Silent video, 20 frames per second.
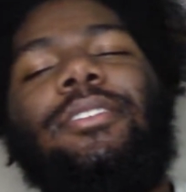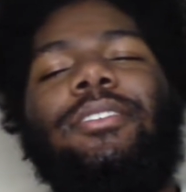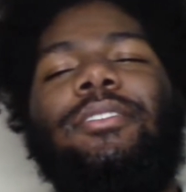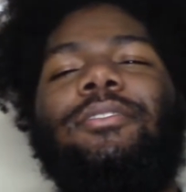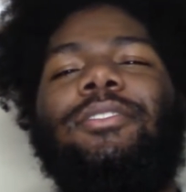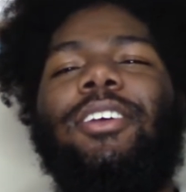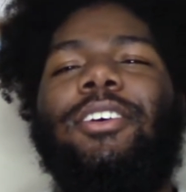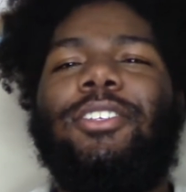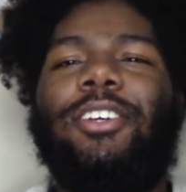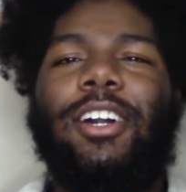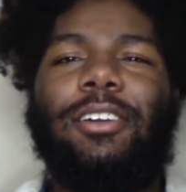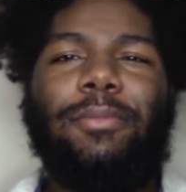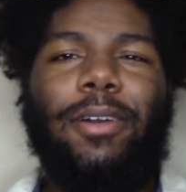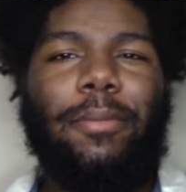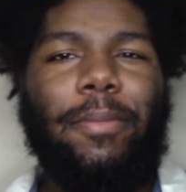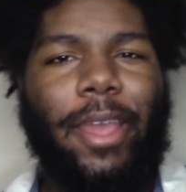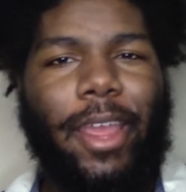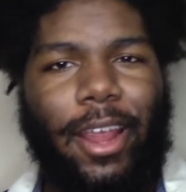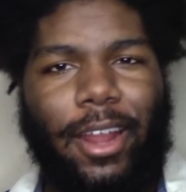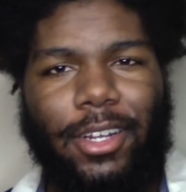when I was talking about
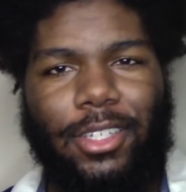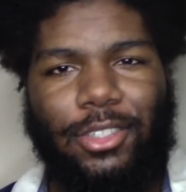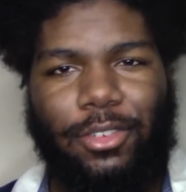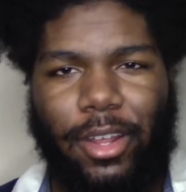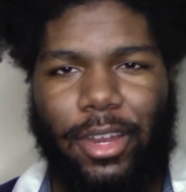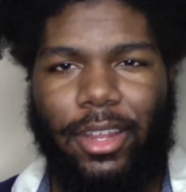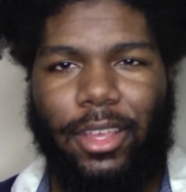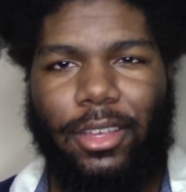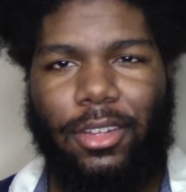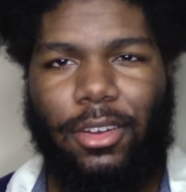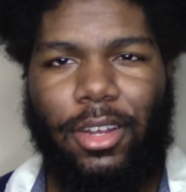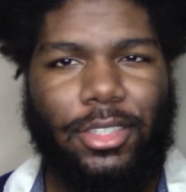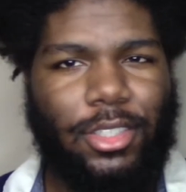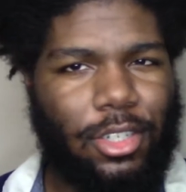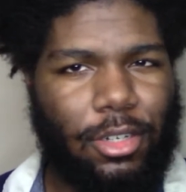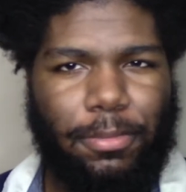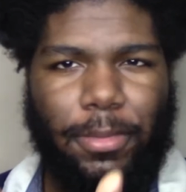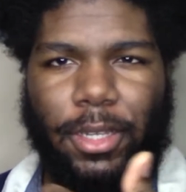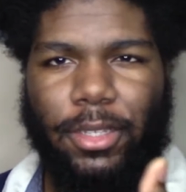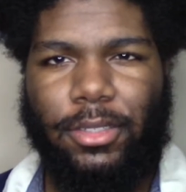my hair dreading, and I'll
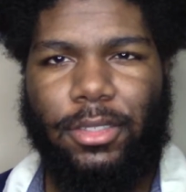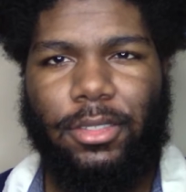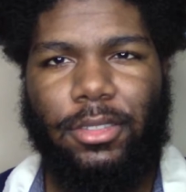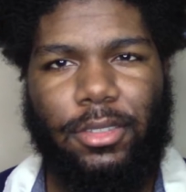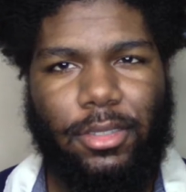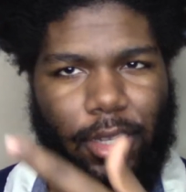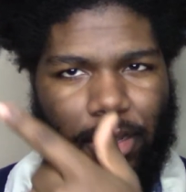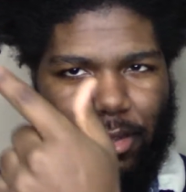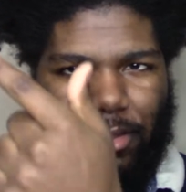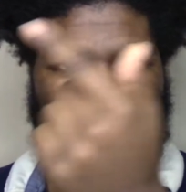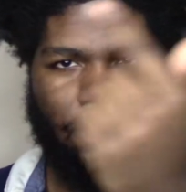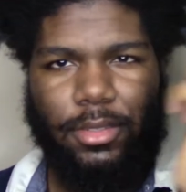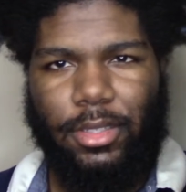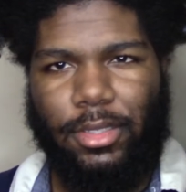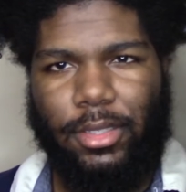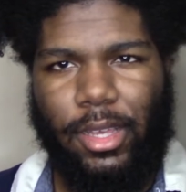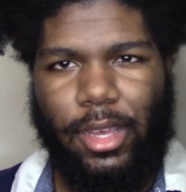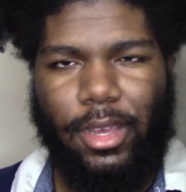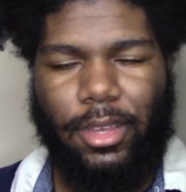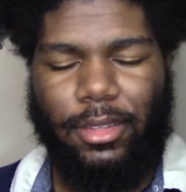show pictures like on the
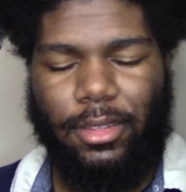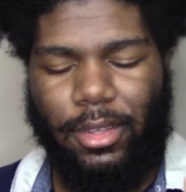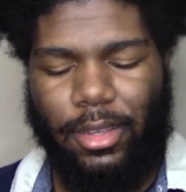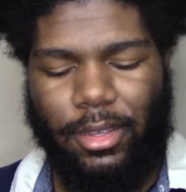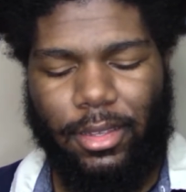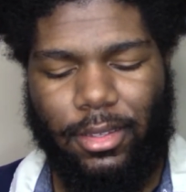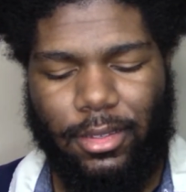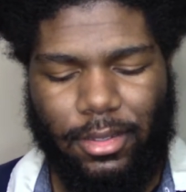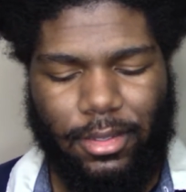side, like